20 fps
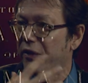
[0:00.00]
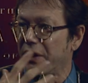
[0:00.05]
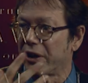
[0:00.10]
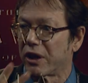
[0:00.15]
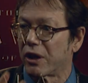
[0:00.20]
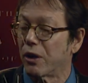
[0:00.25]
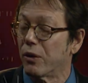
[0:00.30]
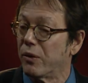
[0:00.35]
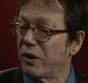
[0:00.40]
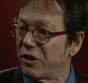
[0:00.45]
their
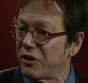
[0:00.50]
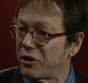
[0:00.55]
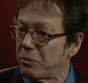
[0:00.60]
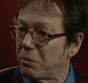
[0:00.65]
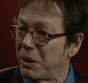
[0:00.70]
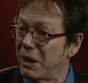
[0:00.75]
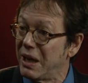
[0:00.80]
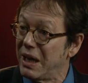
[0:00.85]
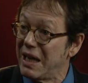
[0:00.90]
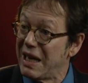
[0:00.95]

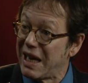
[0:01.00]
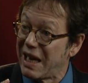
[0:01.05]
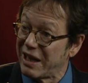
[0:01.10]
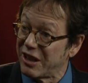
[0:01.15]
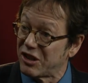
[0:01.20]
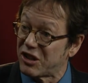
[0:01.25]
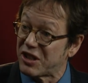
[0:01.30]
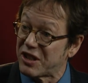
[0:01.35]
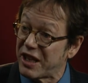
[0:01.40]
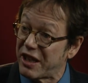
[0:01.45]
charisma, and
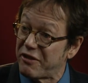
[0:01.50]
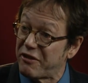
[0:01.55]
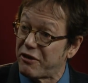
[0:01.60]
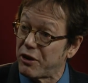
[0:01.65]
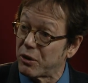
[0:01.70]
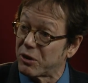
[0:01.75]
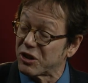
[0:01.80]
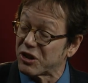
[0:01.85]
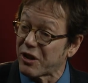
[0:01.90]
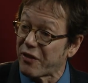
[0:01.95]
instead
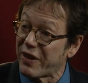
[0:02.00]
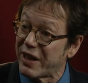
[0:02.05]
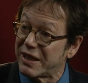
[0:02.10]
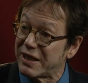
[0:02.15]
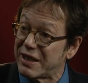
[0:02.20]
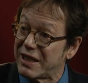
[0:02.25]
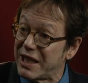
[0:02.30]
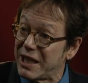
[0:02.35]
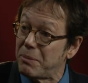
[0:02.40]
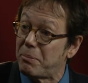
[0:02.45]
focus on that
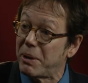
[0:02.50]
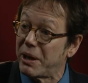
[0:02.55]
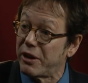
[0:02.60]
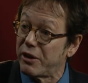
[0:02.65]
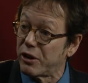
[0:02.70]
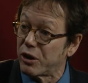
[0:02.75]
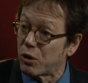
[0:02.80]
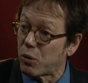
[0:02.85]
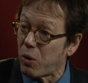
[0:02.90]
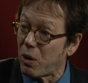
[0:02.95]
deep
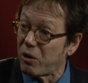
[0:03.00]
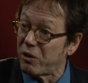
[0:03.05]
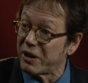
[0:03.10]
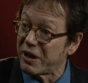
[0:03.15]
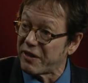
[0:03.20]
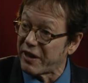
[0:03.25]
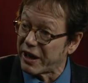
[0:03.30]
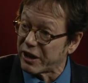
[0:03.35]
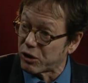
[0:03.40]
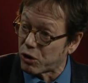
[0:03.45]
inner quality,
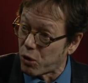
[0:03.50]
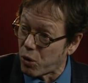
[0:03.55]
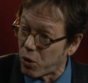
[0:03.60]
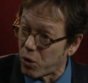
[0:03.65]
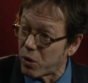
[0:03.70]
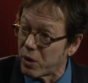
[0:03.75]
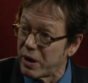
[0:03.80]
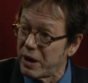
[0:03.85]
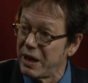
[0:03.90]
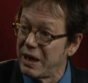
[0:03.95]
that
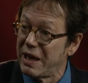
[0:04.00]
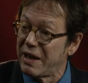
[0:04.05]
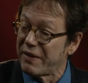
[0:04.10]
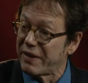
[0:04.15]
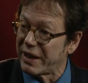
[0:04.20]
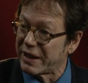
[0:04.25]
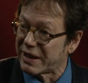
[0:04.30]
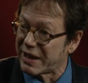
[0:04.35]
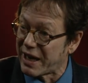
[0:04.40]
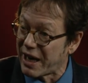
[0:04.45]
core,
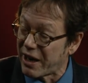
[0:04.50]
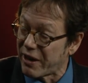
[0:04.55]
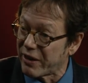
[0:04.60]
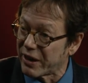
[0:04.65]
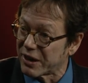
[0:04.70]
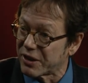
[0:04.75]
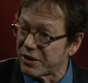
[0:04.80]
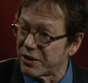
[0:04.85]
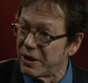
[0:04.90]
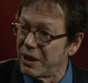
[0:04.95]
that
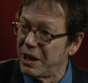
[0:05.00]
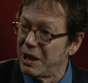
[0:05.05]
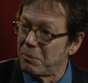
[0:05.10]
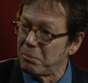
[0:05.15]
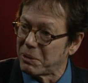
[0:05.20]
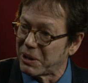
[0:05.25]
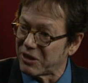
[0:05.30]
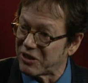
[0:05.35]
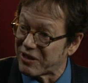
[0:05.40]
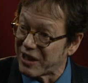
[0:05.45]
character,
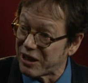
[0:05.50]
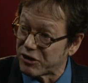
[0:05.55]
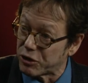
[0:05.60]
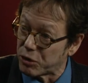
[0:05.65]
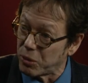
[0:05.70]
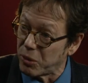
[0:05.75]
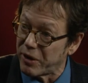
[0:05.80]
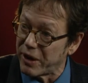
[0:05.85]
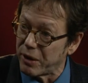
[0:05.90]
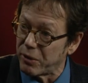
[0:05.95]
because that's
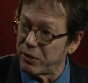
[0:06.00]
who they